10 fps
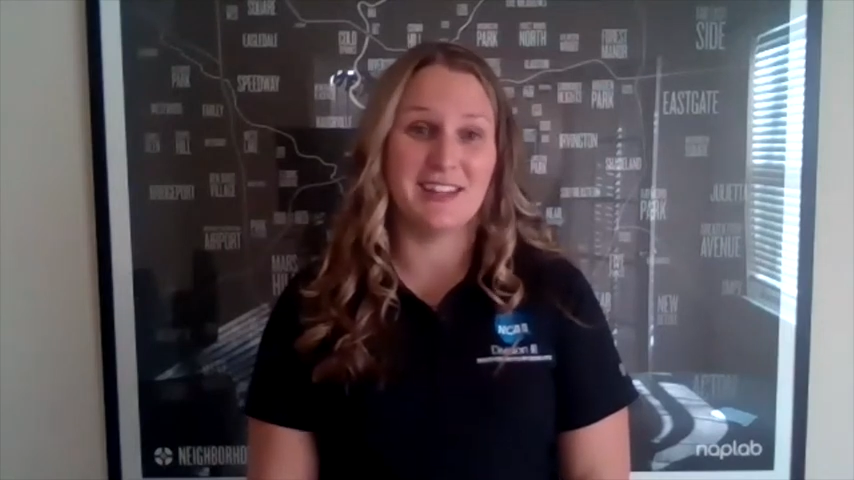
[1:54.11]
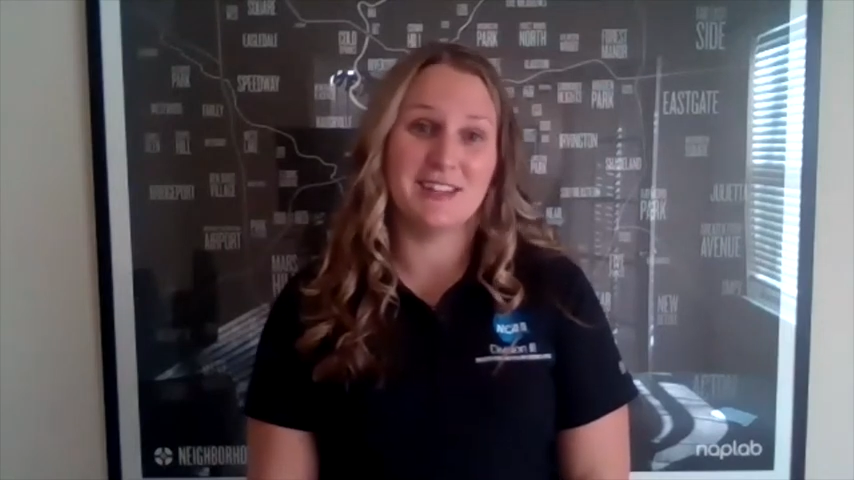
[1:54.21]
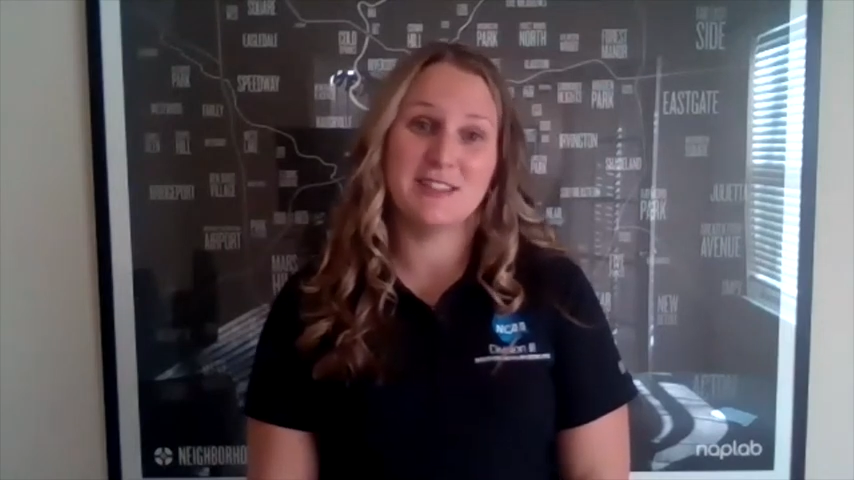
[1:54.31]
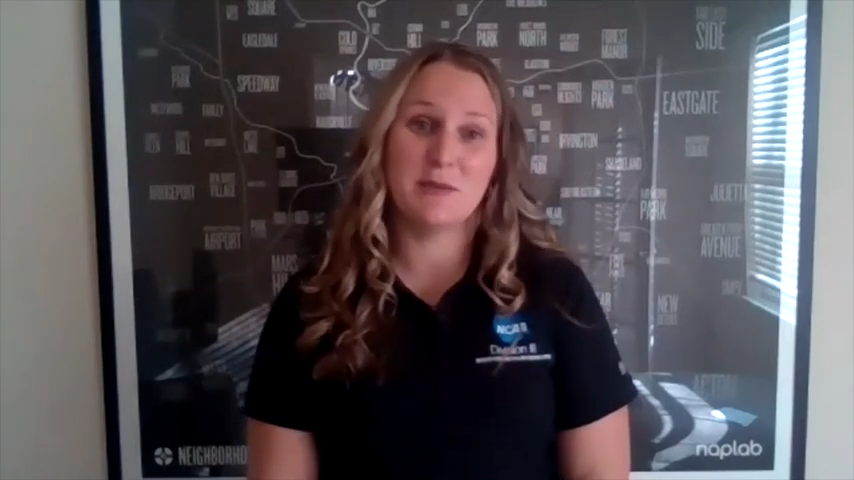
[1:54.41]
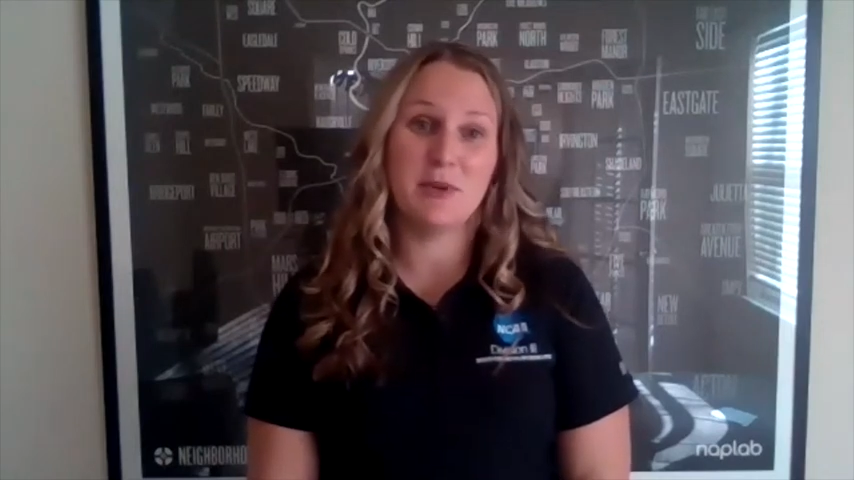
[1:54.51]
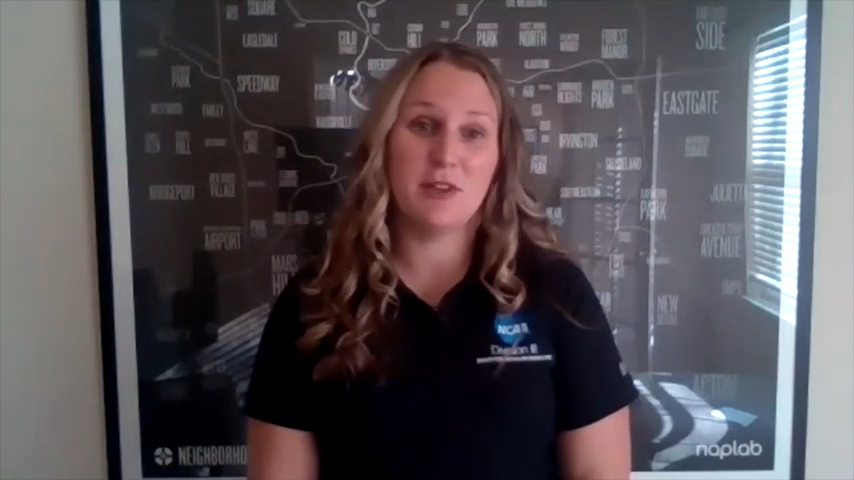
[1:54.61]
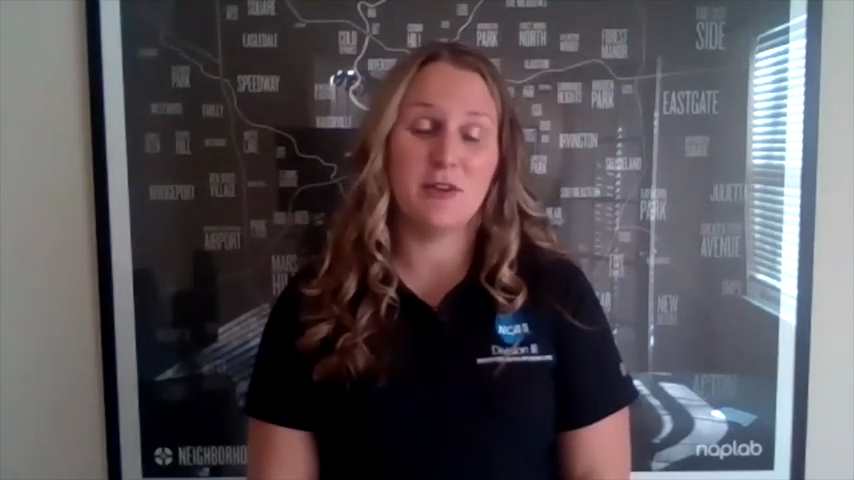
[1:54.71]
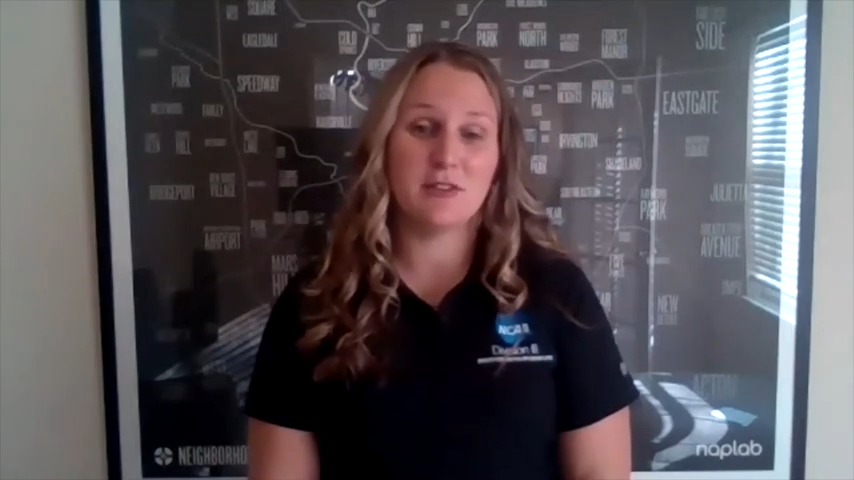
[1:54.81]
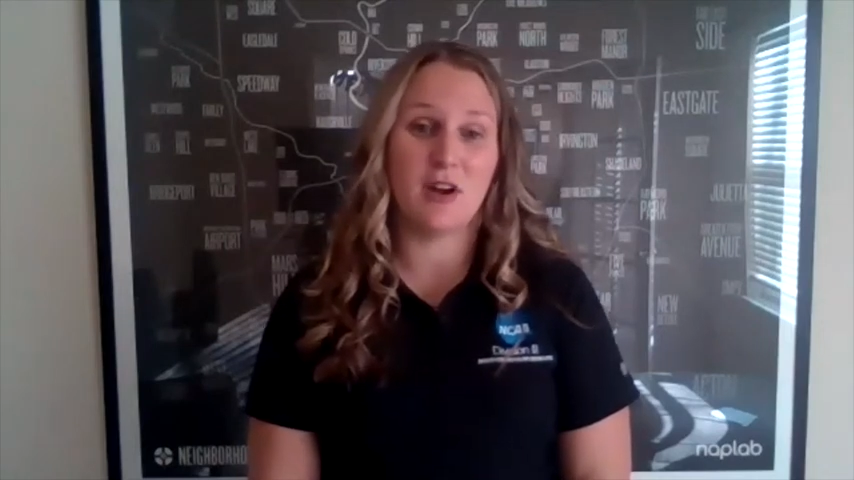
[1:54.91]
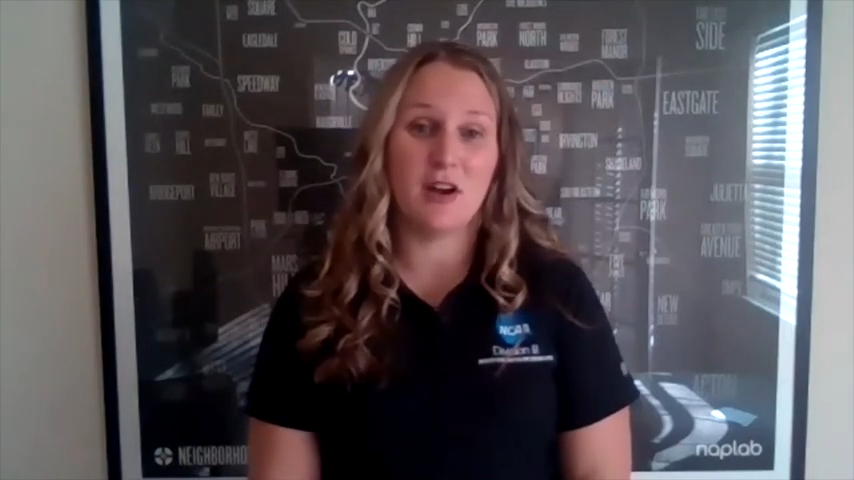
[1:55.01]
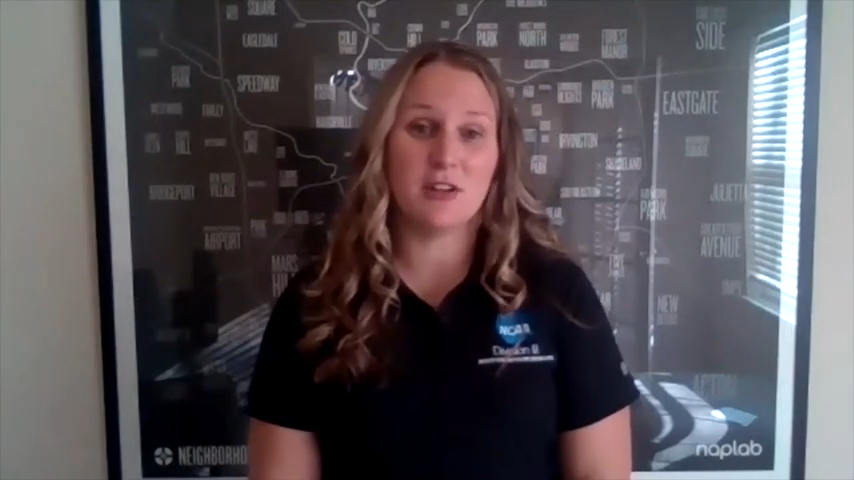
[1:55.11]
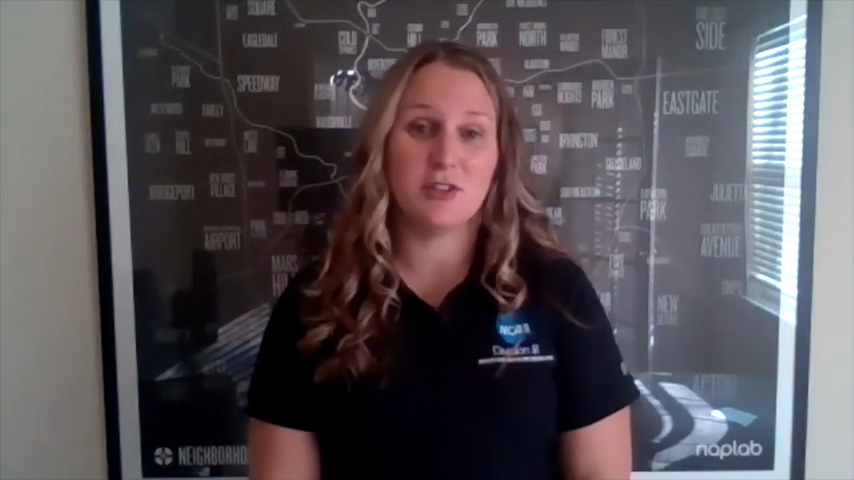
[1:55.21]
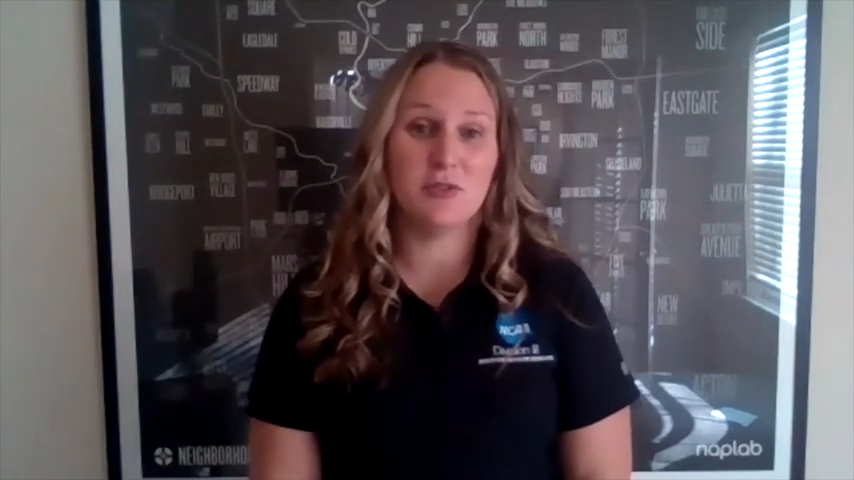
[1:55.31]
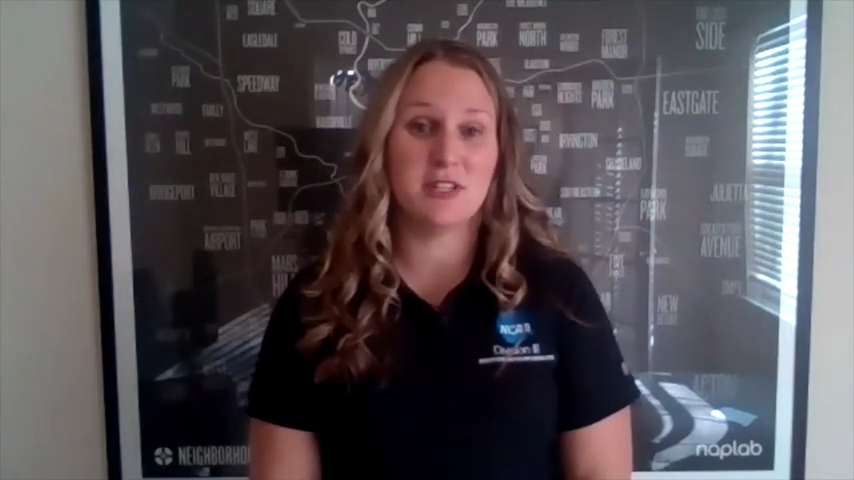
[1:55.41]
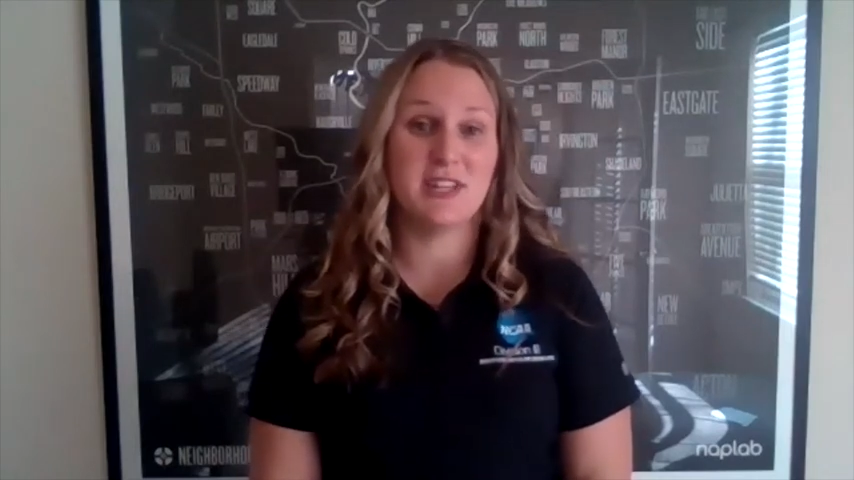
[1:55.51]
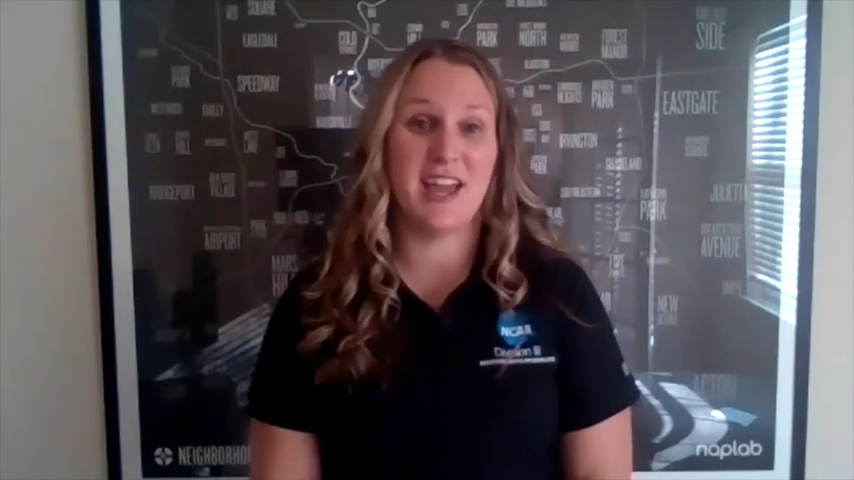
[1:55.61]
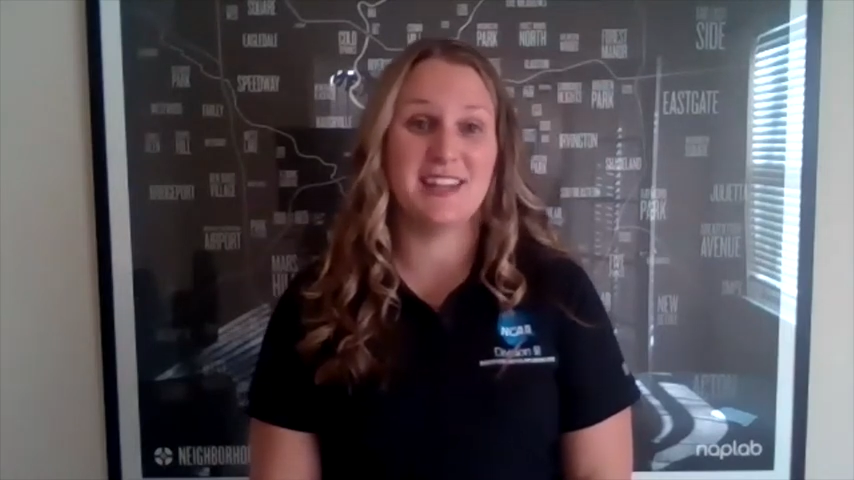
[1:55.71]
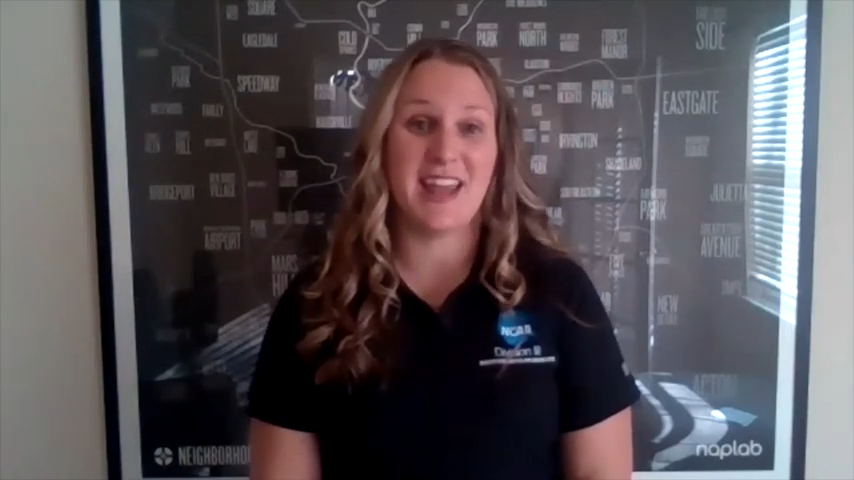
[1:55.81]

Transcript: and some of those are to attend